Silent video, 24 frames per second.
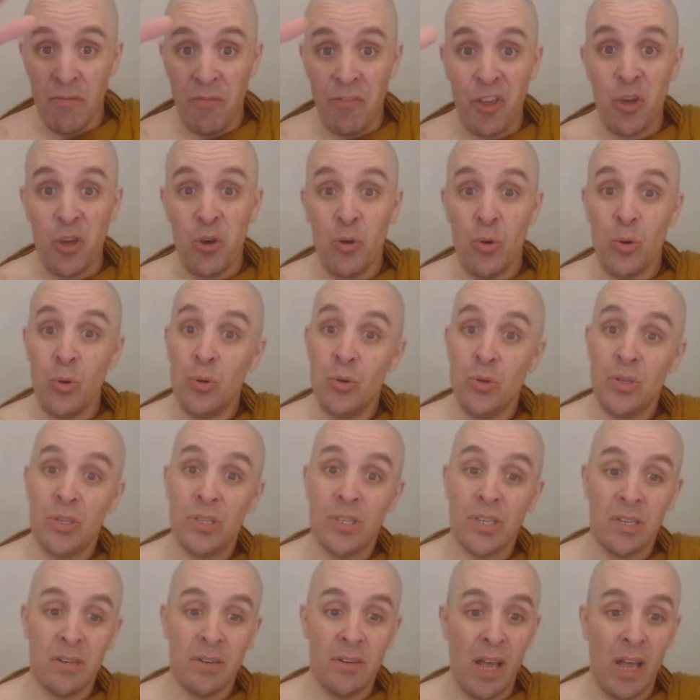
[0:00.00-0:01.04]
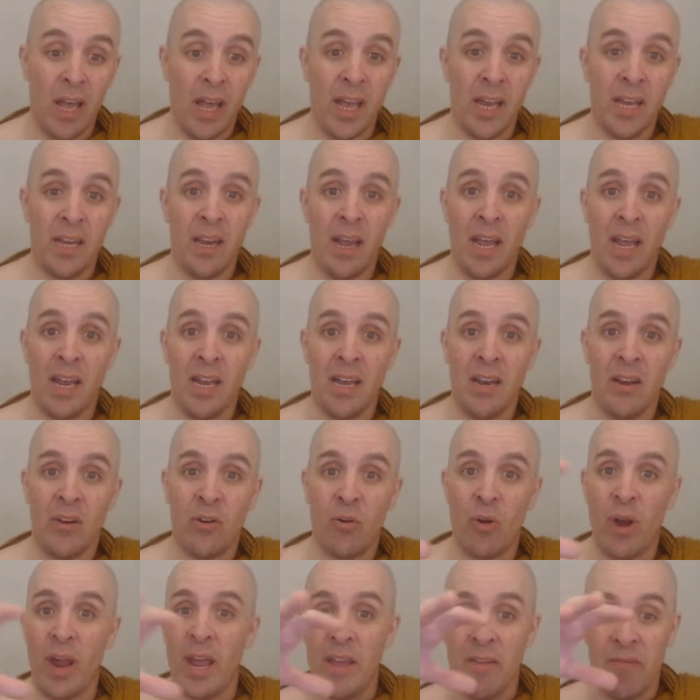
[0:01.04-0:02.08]
views and
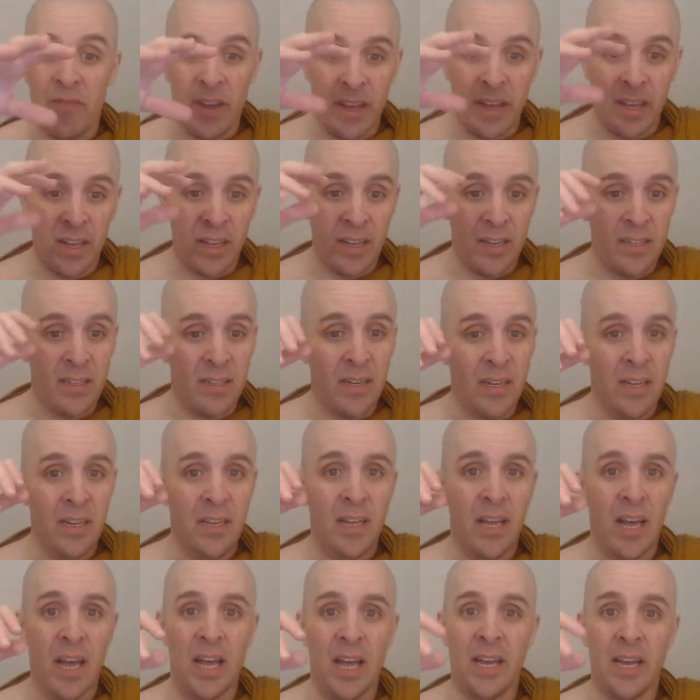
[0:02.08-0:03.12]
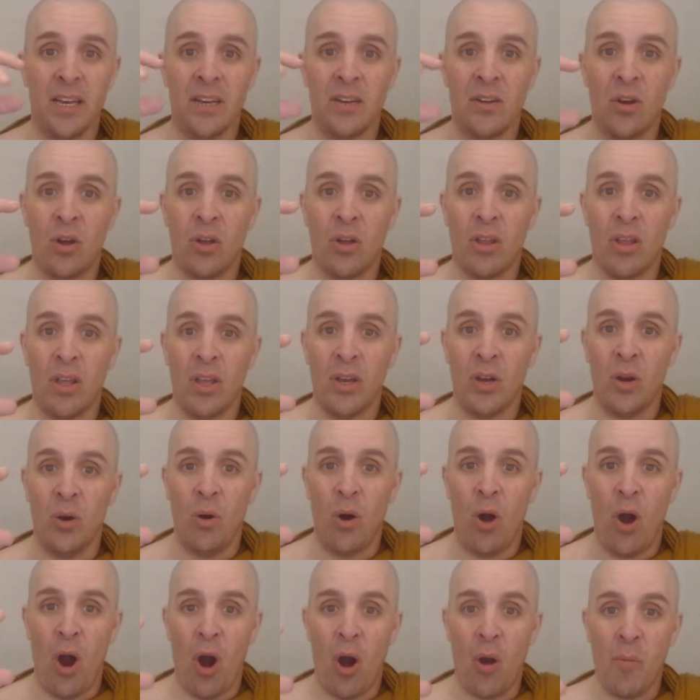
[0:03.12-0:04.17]
craving and
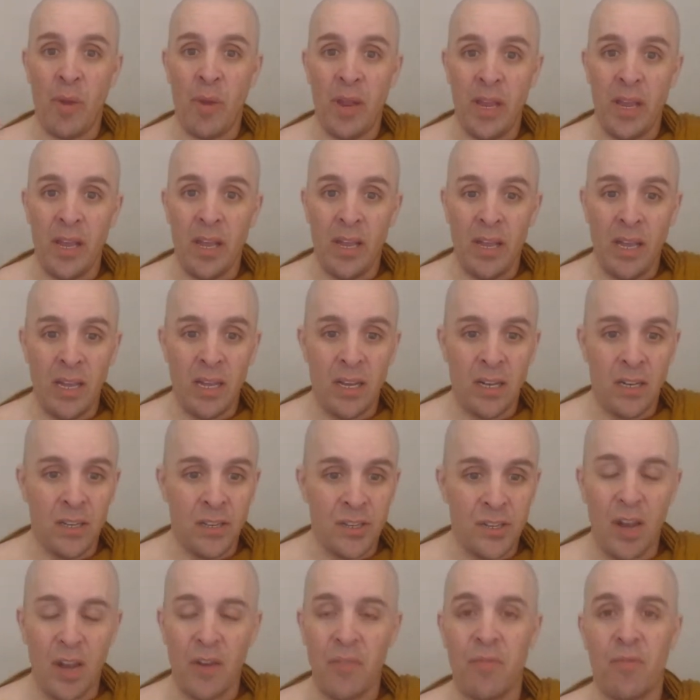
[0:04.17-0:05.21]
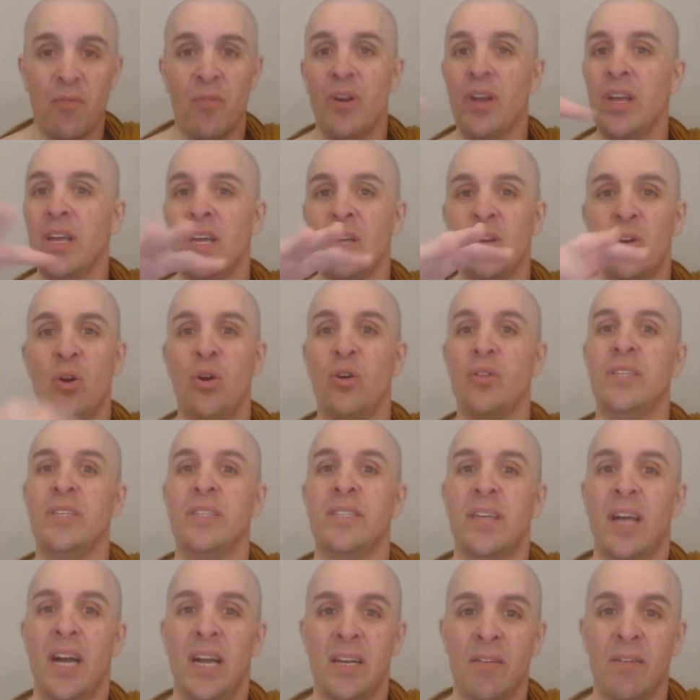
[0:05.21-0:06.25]
harming and suffering and all these
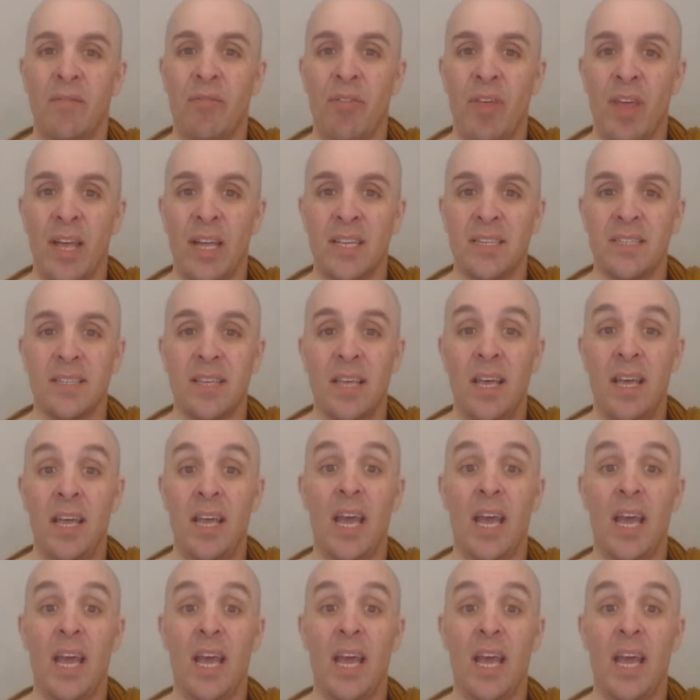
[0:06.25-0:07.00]
kind of things.